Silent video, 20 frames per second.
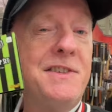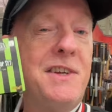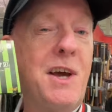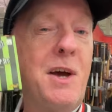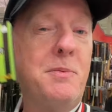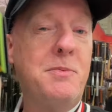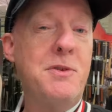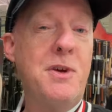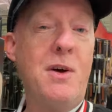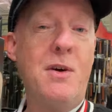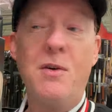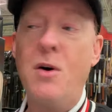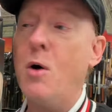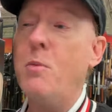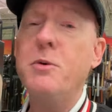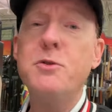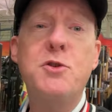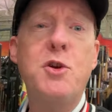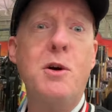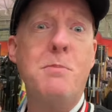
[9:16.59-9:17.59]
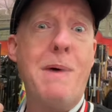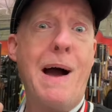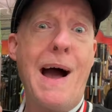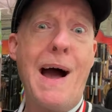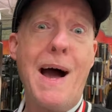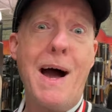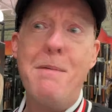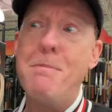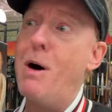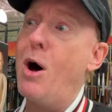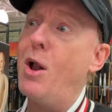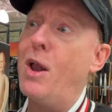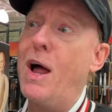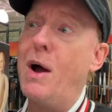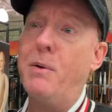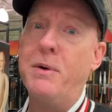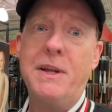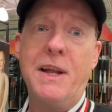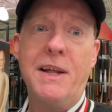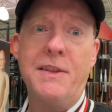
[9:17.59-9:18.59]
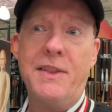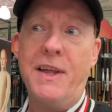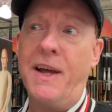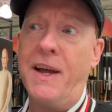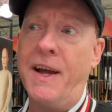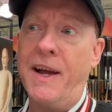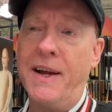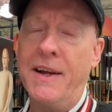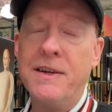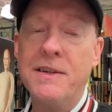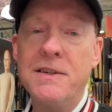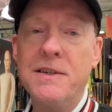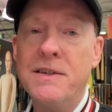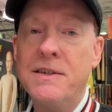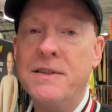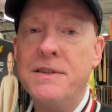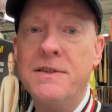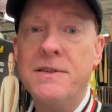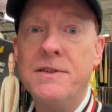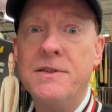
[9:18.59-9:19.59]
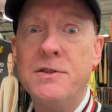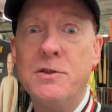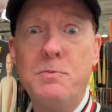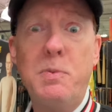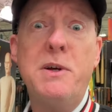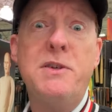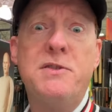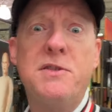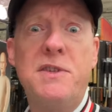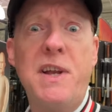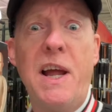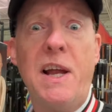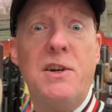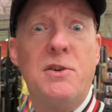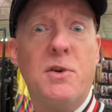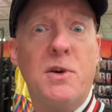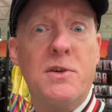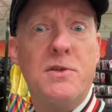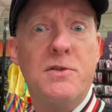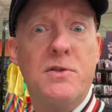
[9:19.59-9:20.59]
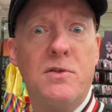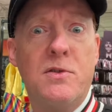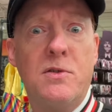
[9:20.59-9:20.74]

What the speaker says: cups, y'all. Almost took my eyeball out with that thing. This place is dangerous.